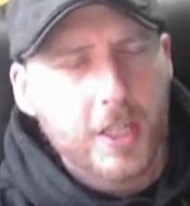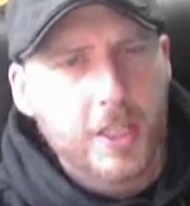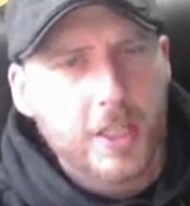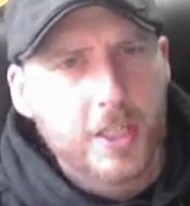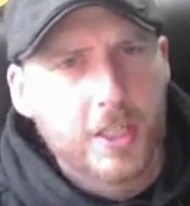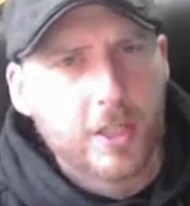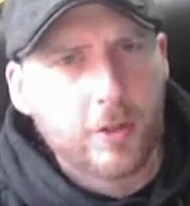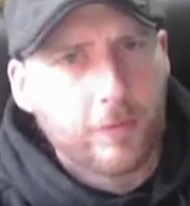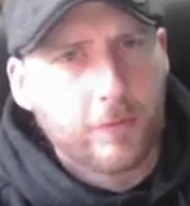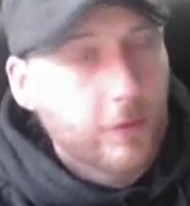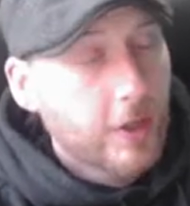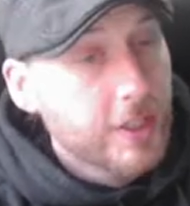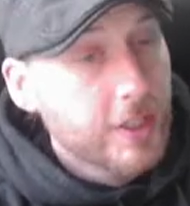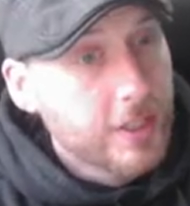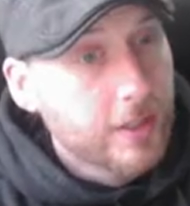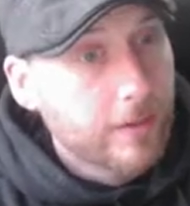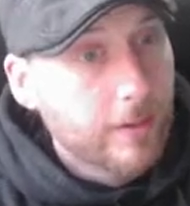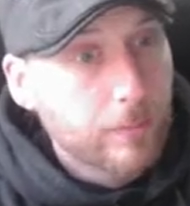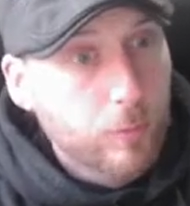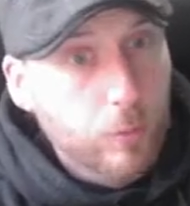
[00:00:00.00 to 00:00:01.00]
So first
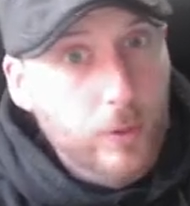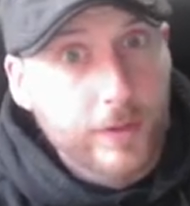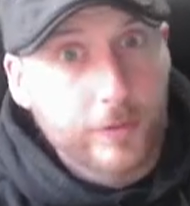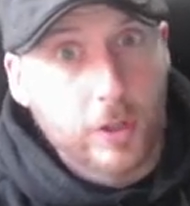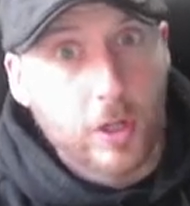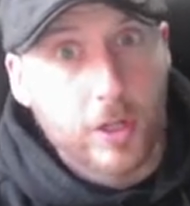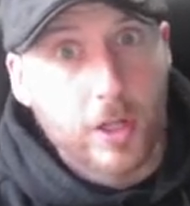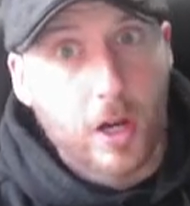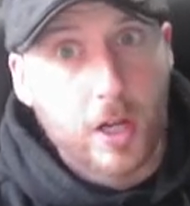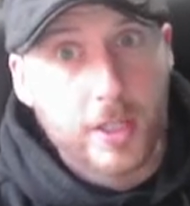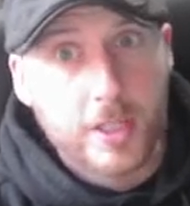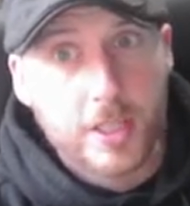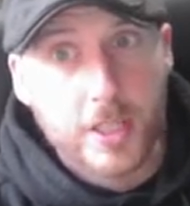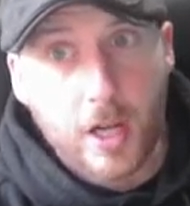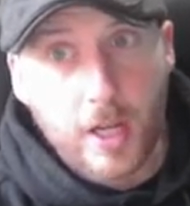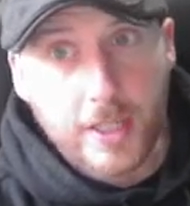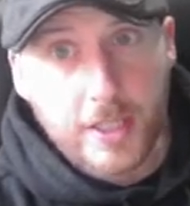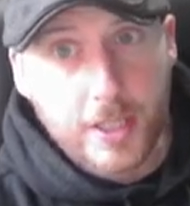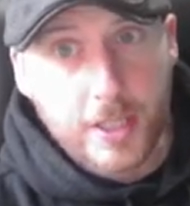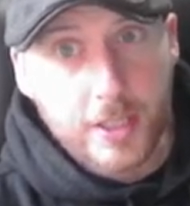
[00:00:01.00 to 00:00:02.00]
up, we've got our
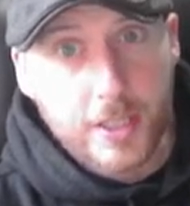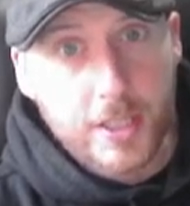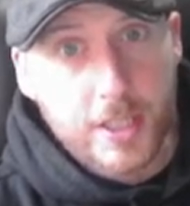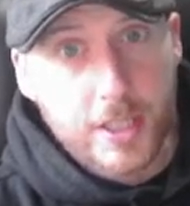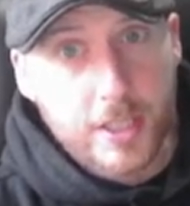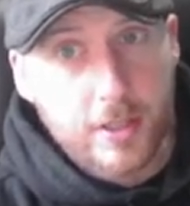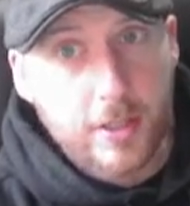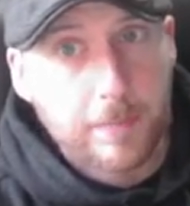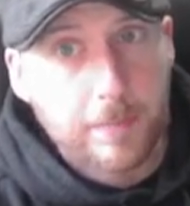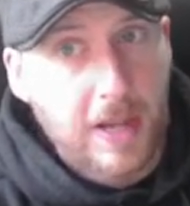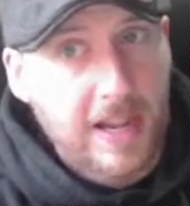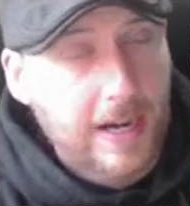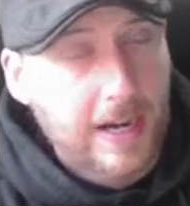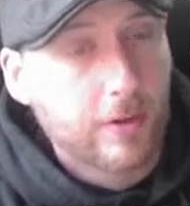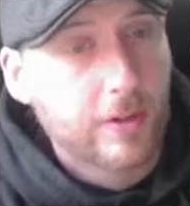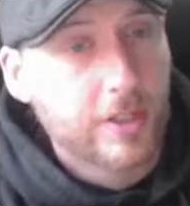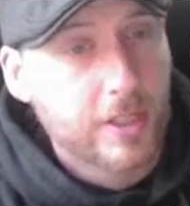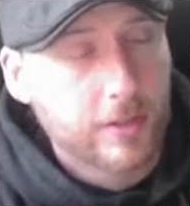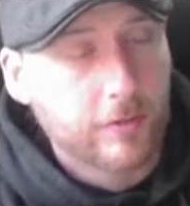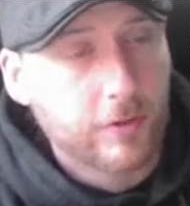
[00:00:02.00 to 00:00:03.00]
Titans, the
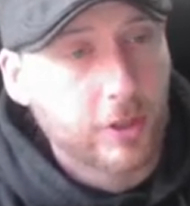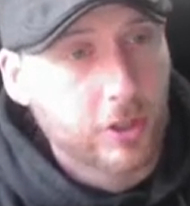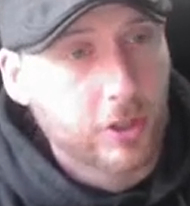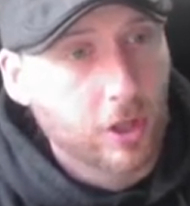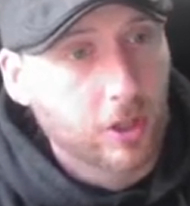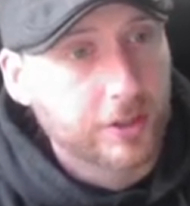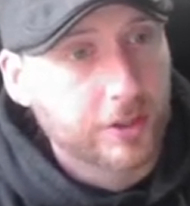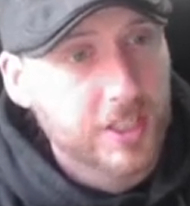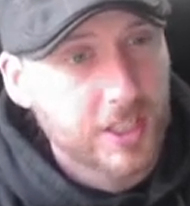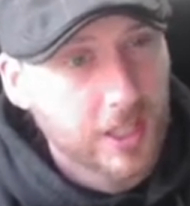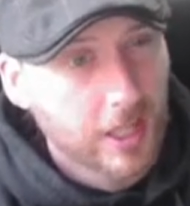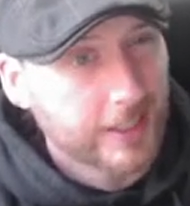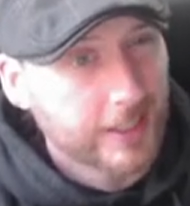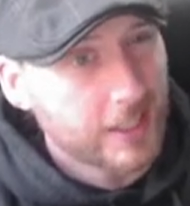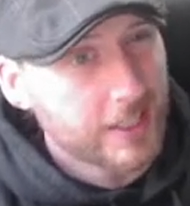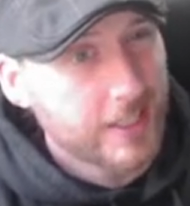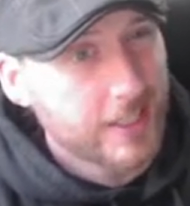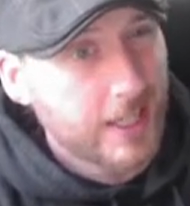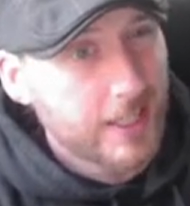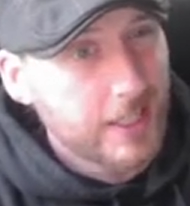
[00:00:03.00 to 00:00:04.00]
parents of the gods. Like I
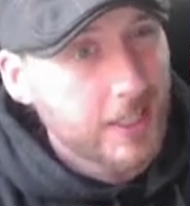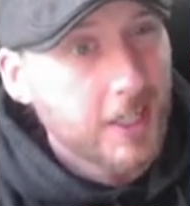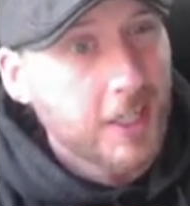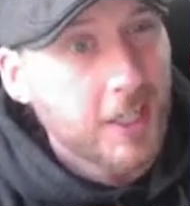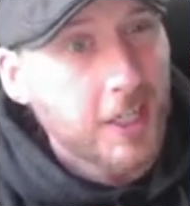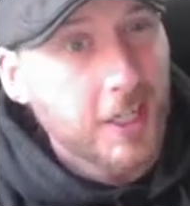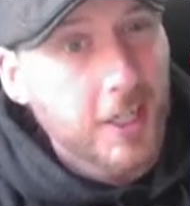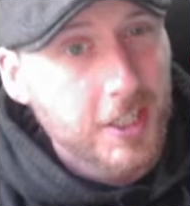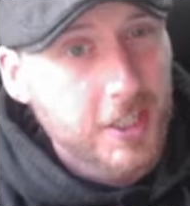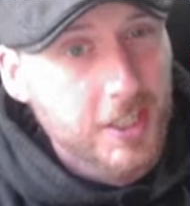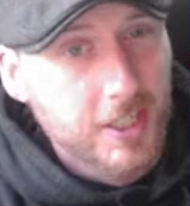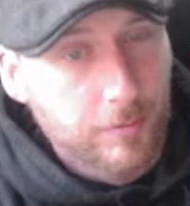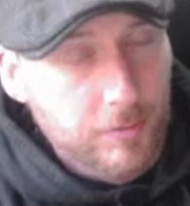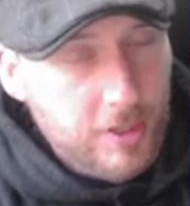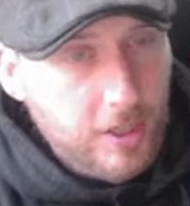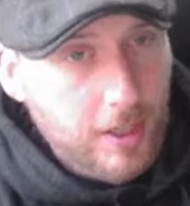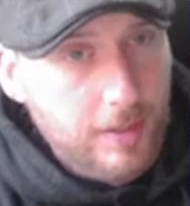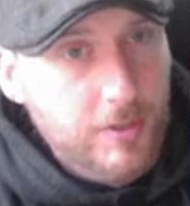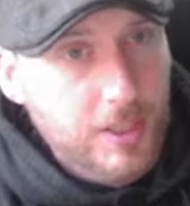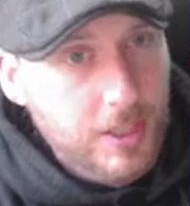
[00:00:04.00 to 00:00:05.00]
said,
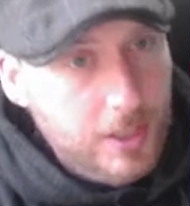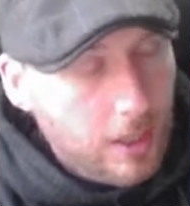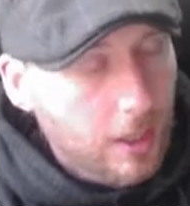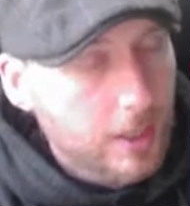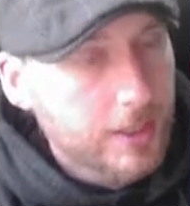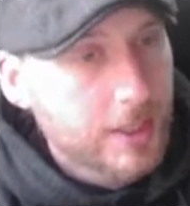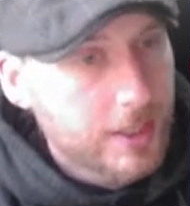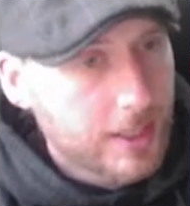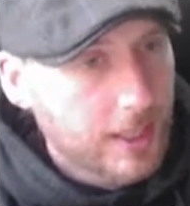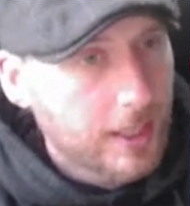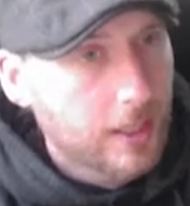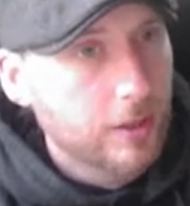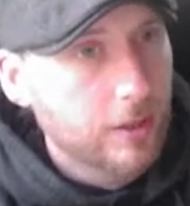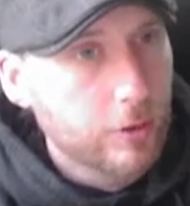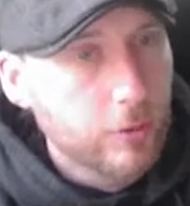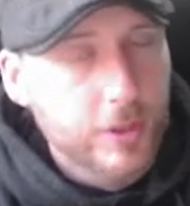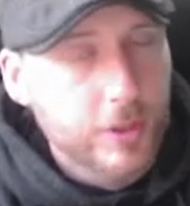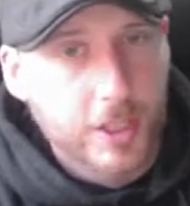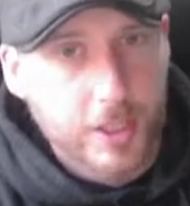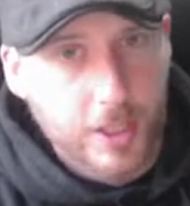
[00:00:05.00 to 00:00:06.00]
sometimes it's hard to tell
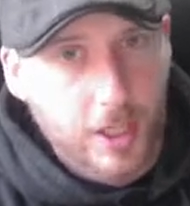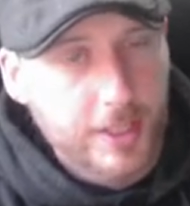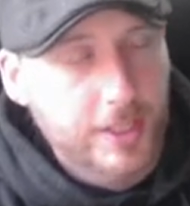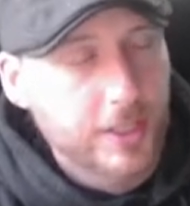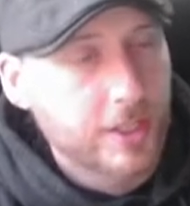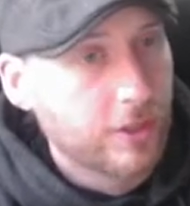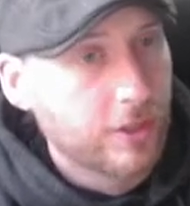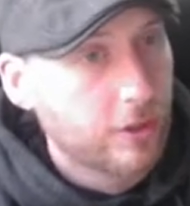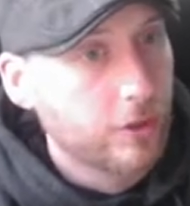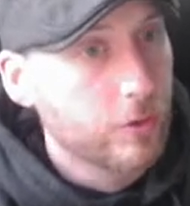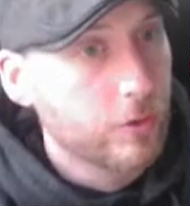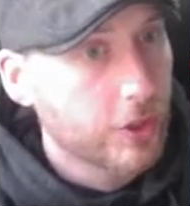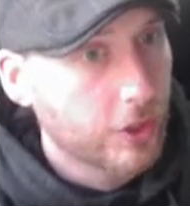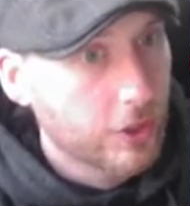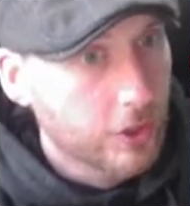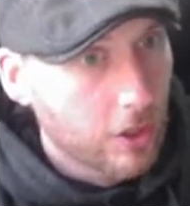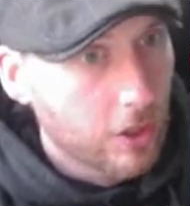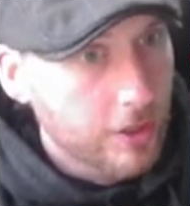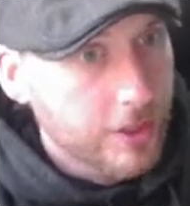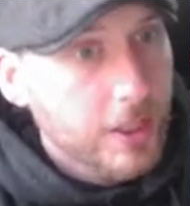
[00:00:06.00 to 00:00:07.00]
who's a Titan and who's a
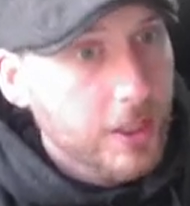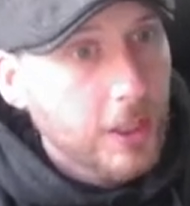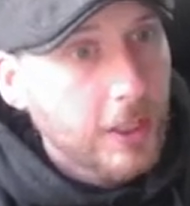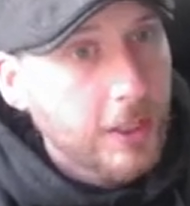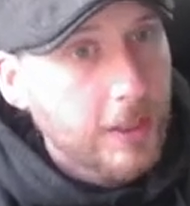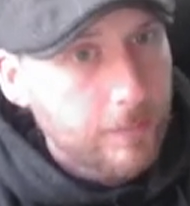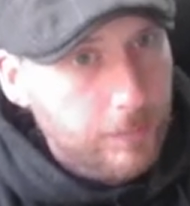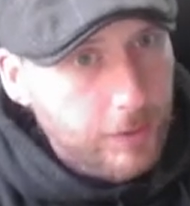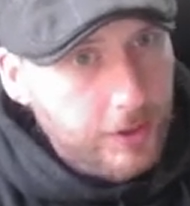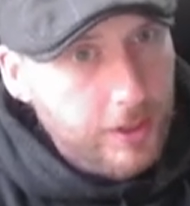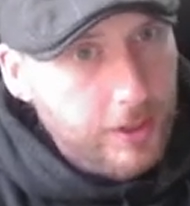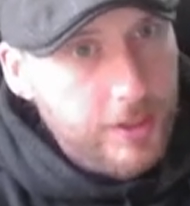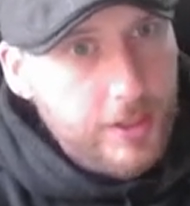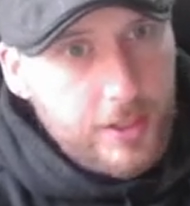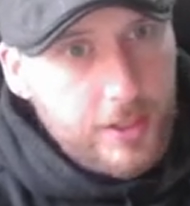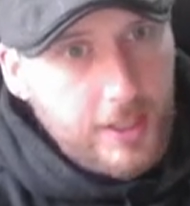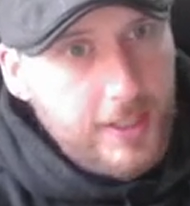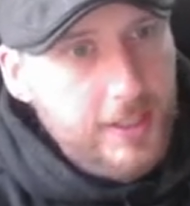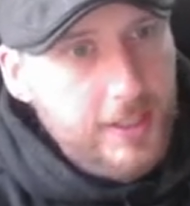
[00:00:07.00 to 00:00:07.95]
god, because